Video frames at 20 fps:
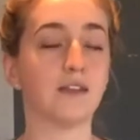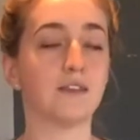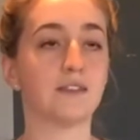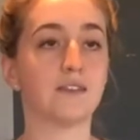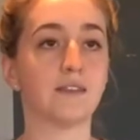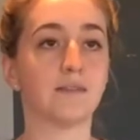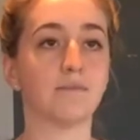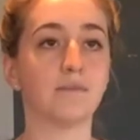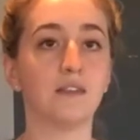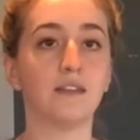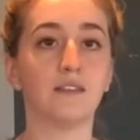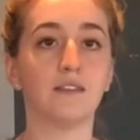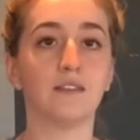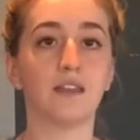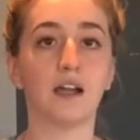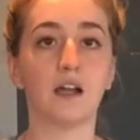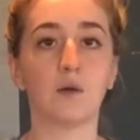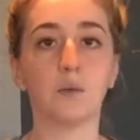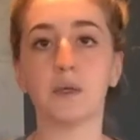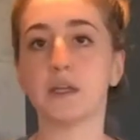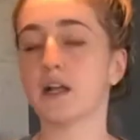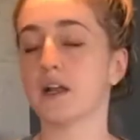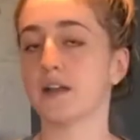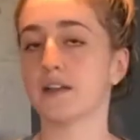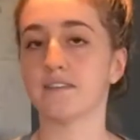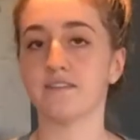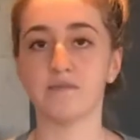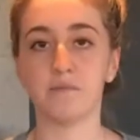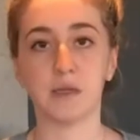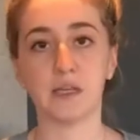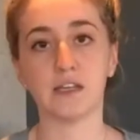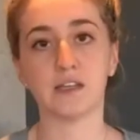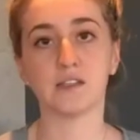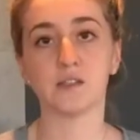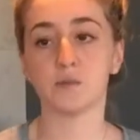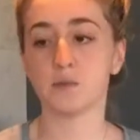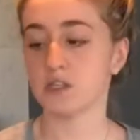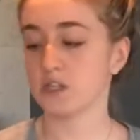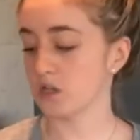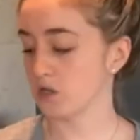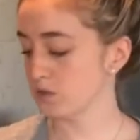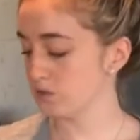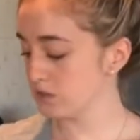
It's something that we kind of make as we go.